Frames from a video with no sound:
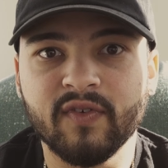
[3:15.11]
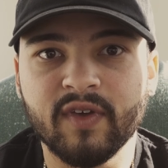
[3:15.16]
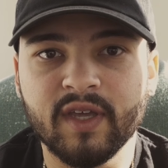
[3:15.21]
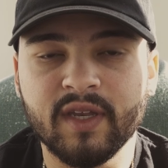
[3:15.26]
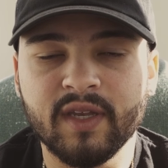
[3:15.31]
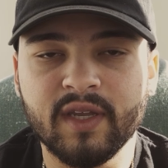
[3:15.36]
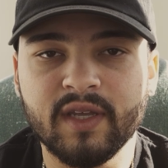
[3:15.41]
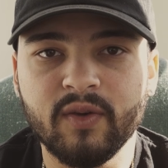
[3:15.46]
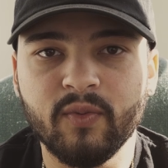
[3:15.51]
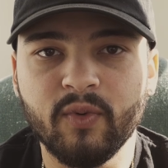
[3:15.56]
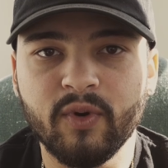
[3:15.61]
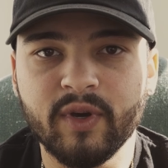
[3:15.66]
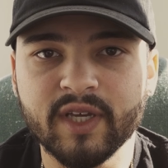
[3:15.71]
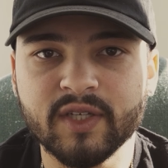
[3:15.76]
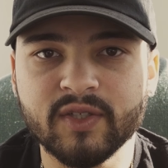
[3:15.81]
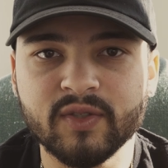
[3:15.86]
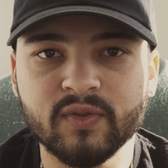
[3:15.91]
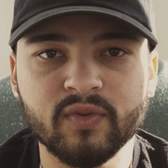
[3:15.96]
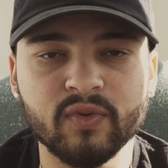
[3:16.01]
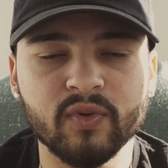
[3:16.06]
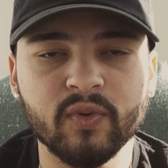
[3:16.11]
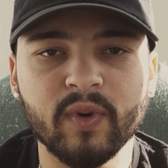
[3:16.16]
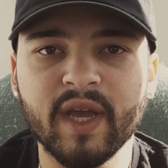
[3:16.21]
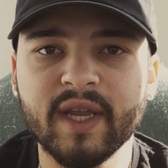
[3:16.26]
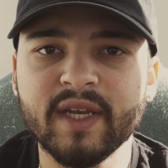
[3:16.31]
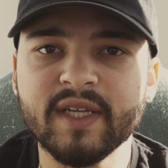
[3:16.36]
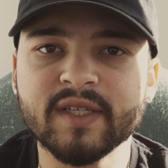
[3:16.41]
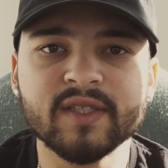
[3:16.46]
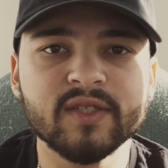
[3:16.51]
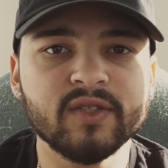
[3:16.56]
and he will get you through
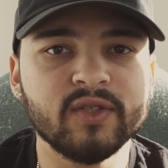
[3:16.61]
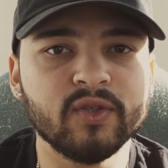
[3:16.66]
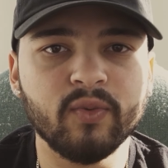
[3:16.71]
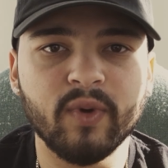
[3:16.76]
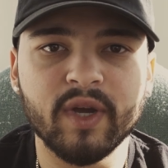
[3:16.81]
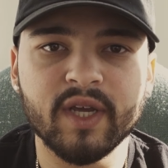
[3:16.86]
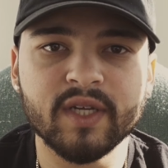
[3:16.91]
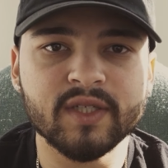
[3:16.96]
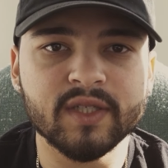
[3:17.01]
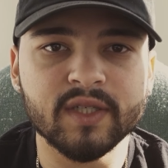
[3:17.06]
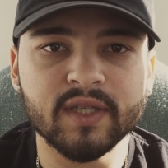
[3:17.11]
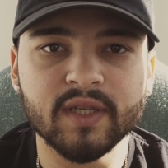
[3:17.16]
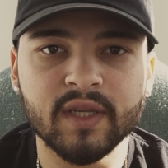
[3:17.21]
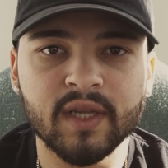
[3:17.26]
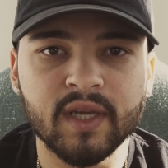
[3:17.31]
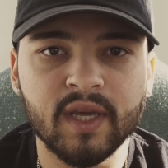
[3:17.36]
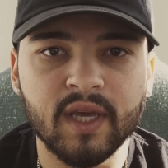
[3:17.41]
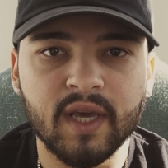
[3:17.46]
any situation.